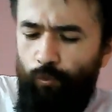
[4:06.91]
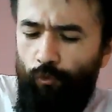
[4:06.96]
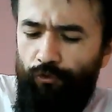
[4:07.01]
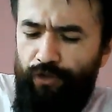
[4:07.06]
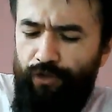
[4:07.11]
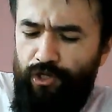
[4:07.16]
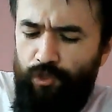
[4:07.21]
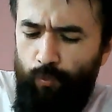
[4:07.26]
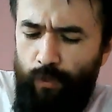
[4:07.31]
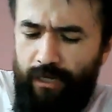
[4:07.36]
Well,
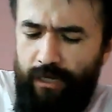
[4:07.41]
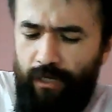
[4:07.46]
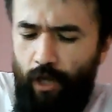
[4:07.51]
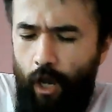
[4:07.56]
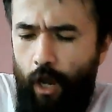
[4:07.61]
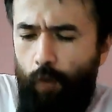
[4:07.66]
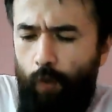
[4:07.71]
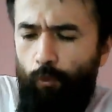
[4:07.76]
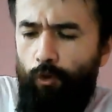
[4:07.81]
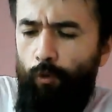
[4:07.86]
this week,
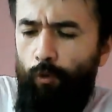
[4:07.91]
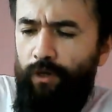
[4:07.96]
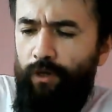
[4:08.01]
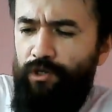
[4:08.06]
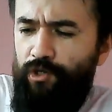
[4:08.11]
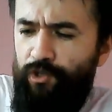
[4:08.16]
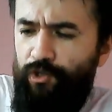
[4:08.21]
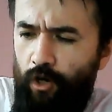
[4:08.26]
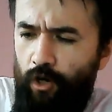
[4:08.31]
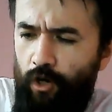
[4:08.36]
we're going
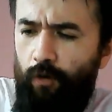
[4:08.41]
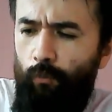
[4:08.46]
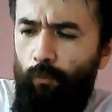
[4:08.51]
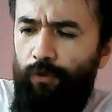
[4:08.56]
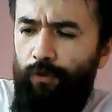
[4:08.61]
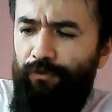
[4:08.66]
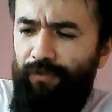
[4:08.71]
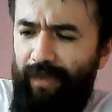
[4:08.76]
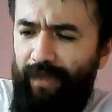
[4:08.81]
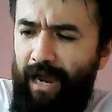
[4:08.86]
to start
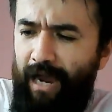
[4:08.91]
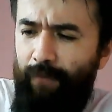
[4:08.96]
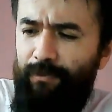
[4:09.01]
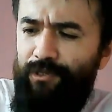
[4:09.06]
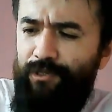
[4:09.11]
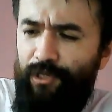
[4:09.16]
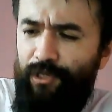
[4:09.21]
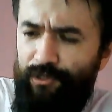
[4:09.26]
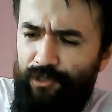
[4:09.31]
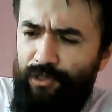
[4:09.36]
with the common
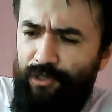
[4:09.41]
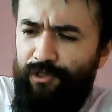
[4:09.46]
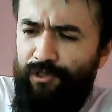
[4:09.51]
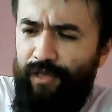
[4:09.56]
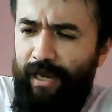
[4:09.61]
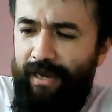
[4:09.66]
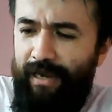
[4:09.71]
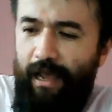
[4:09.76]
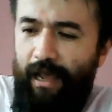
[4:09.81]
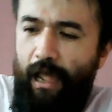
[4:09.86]
sense
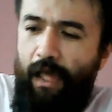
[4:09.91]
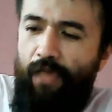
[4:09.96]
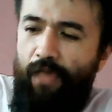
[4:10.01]
insight